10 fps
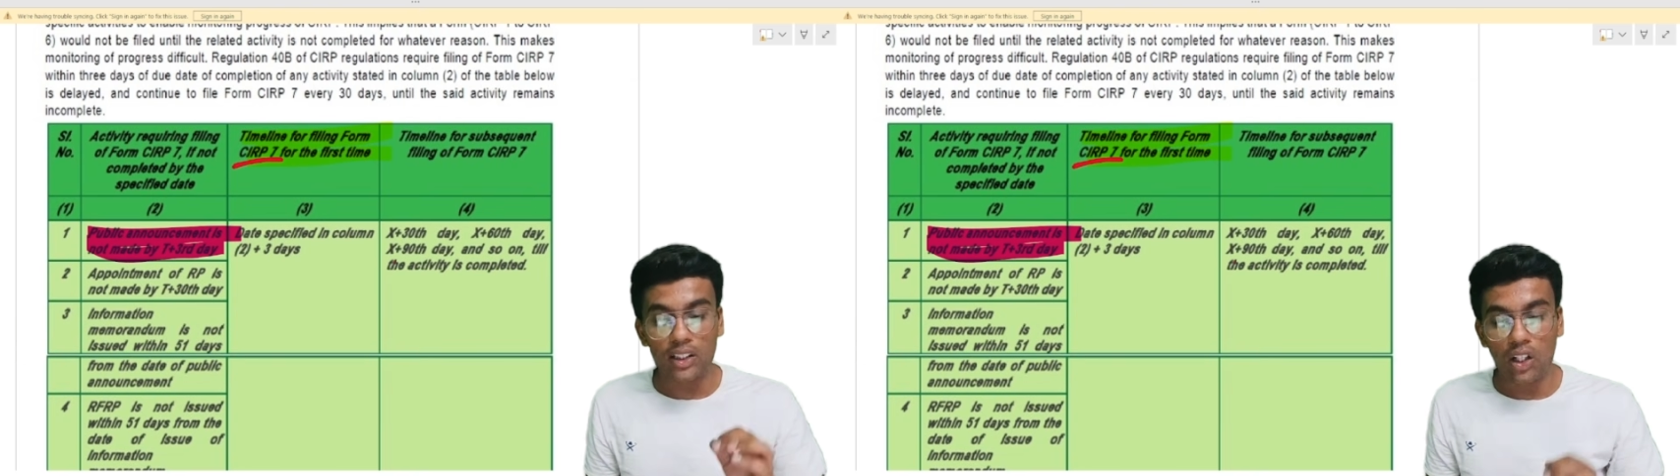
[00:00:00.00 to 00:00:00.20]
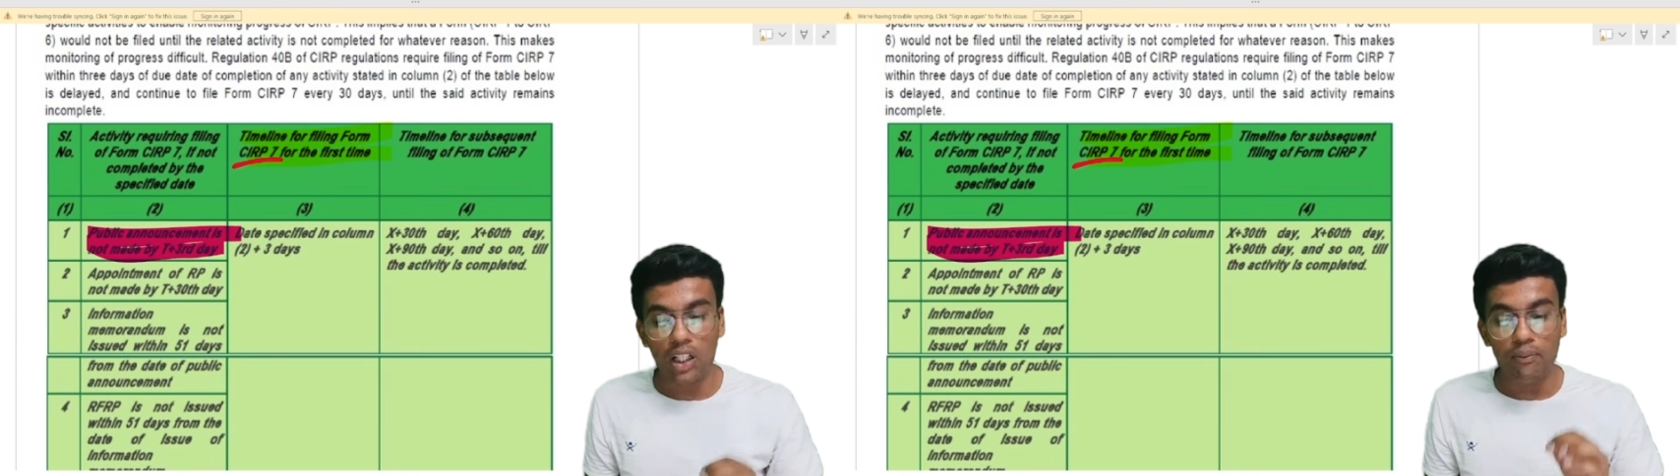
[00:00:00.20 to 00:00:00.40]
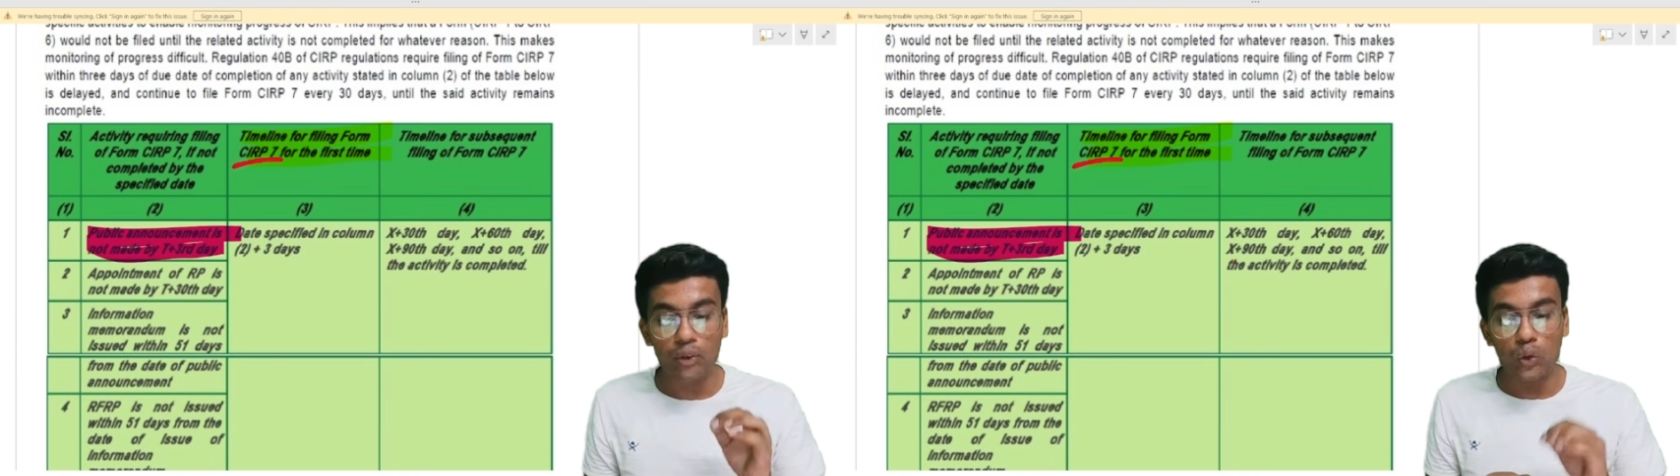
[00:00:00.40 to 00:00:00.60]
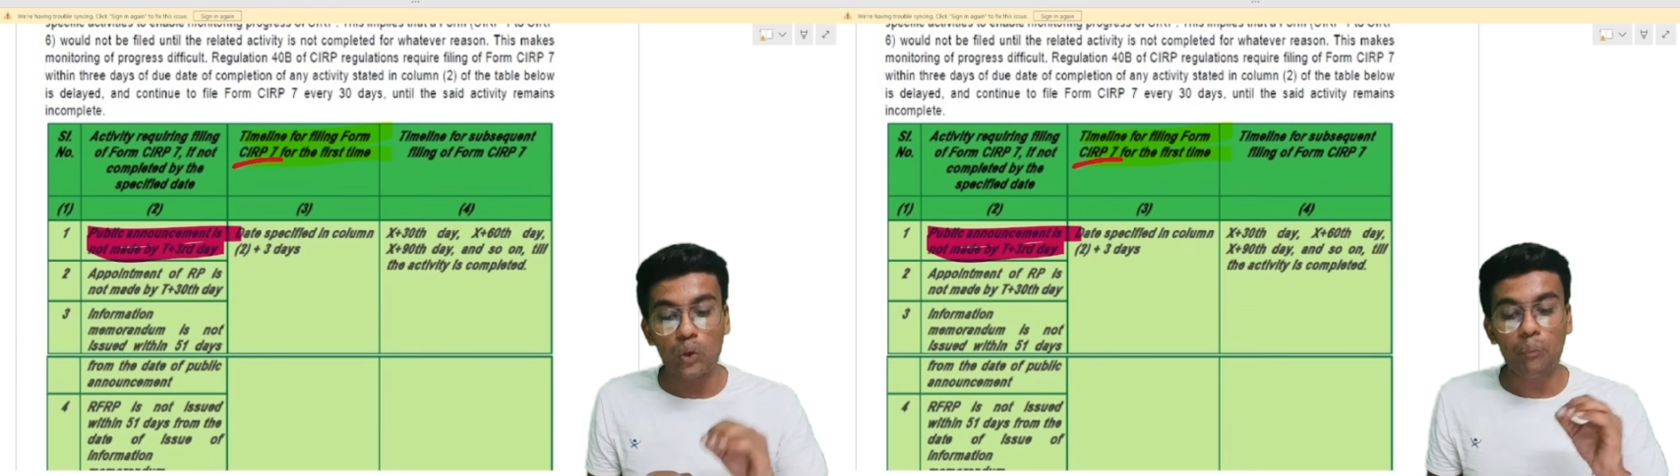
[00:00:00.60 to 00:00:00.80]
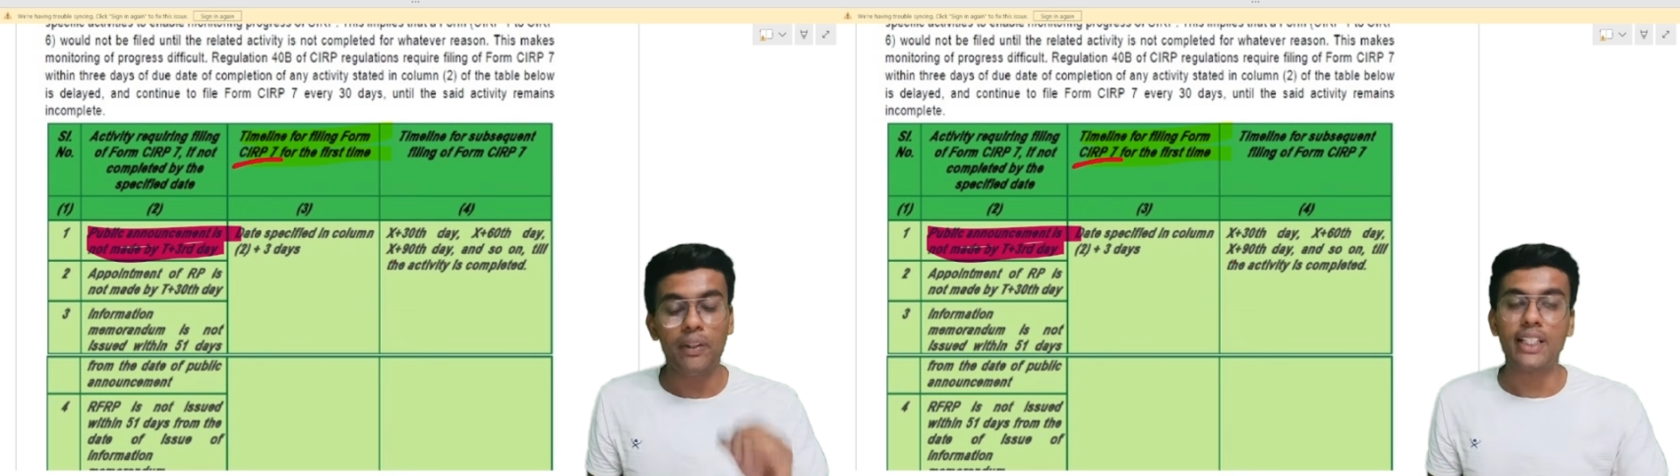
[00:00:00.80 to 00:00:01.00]
column
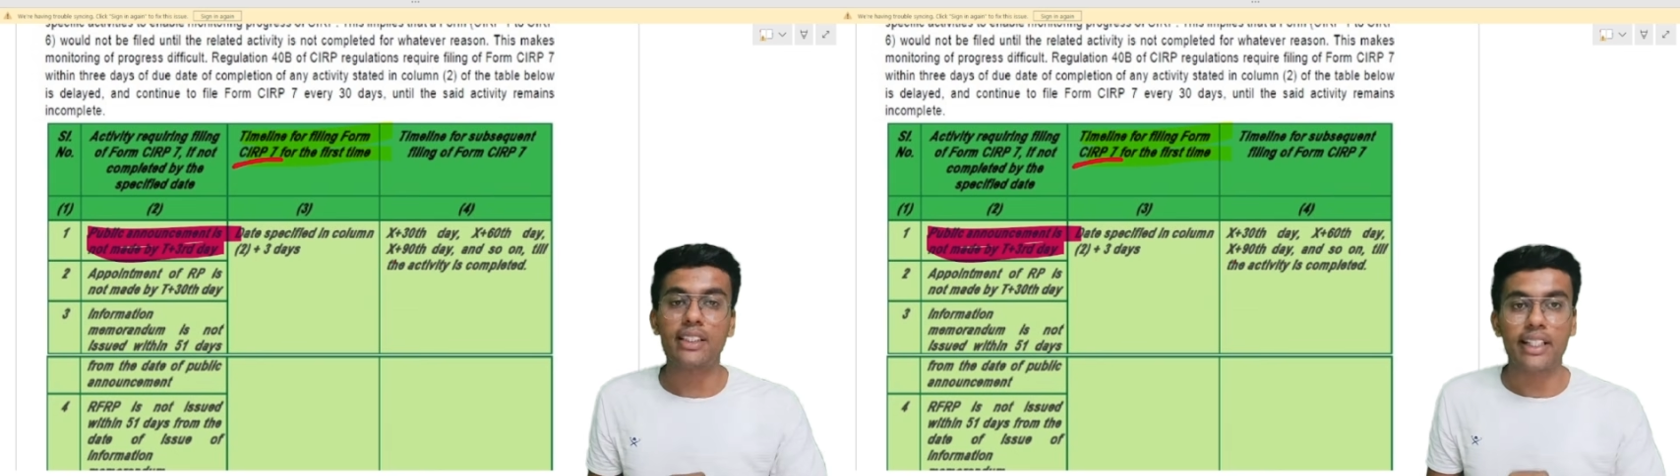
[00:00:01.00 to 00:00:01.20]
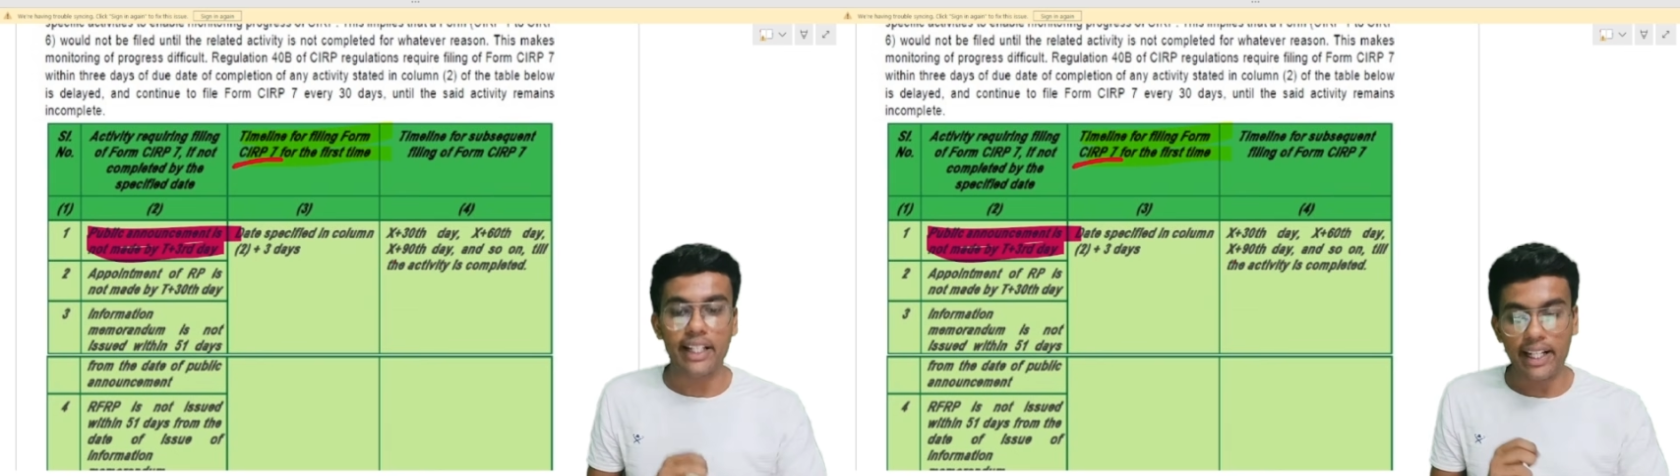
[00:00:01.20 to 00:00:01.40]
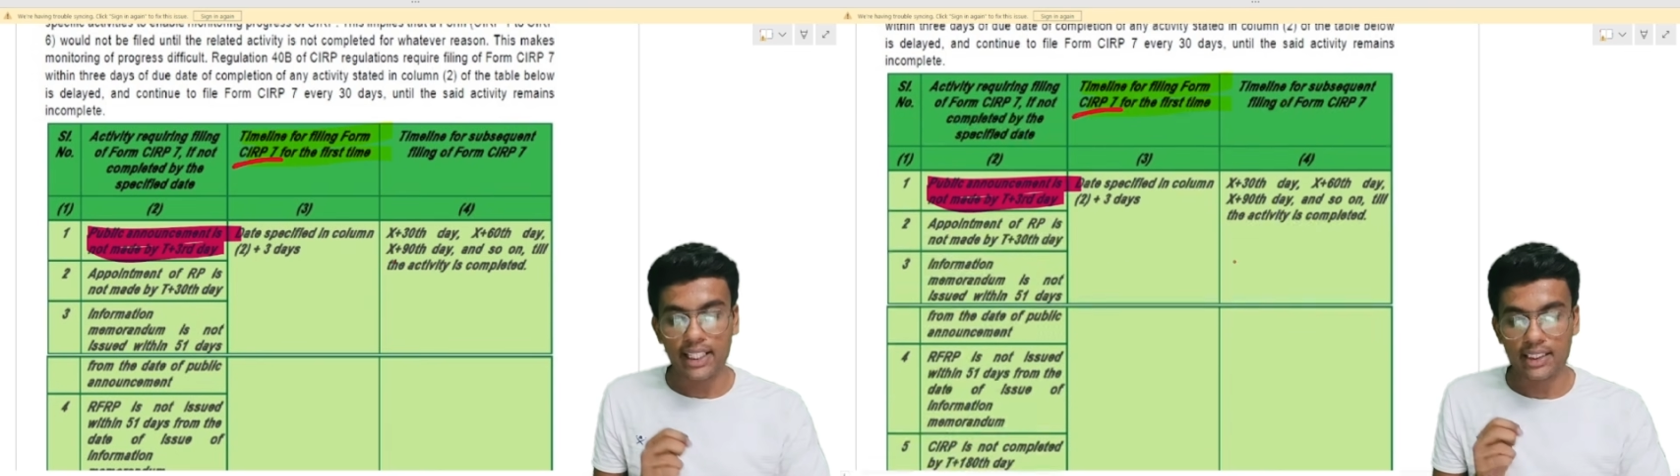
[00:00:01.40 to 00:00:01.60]
2 plus 3 days,